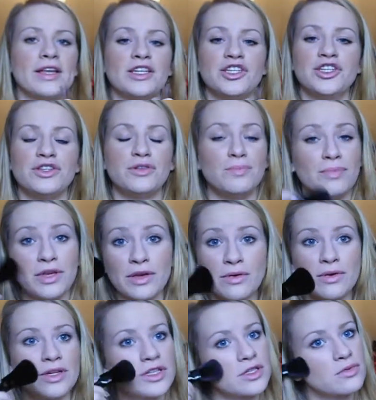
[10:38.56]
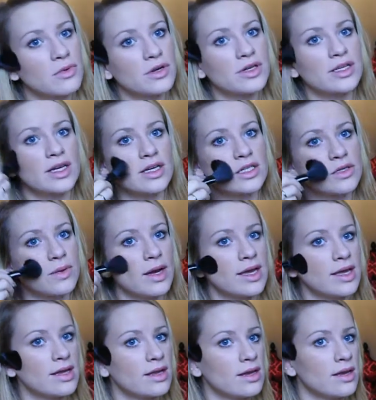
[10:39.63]
but I purely just want it so
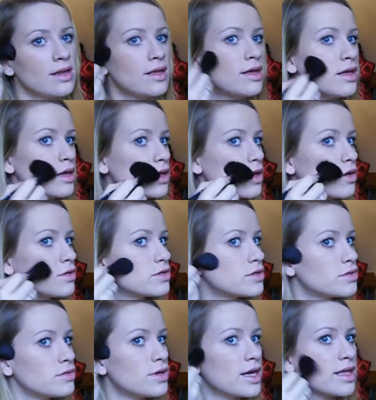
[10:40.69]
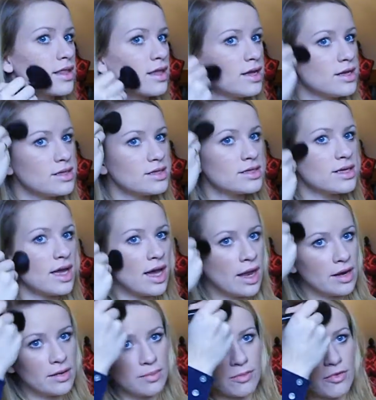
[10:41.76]
I can contour like this
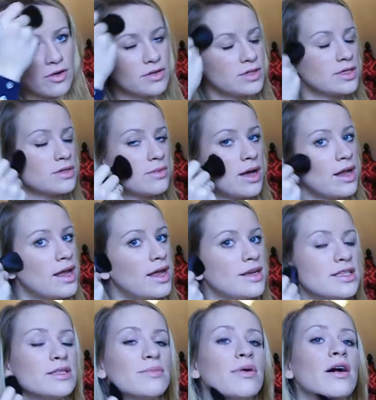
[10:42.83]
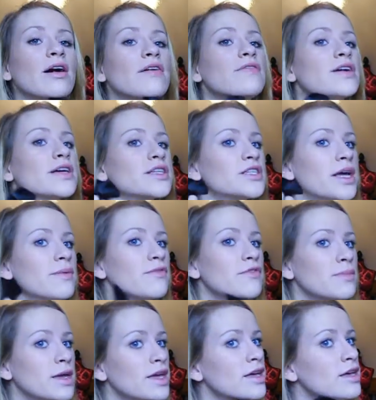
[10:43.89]
and bronze as well, and it's the perfect
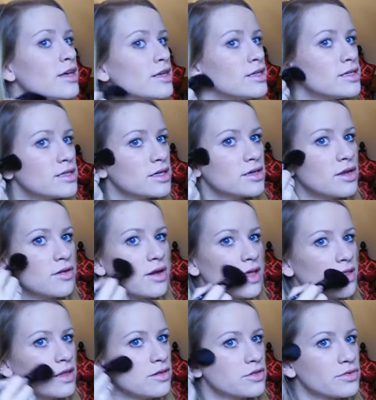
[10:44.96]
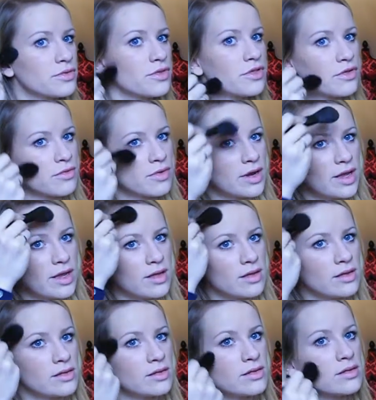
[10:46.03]
shape for me. So you know, like the usual
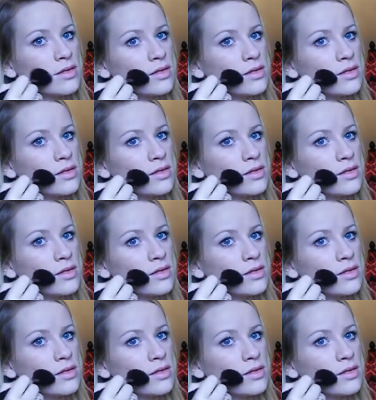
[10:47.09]
3.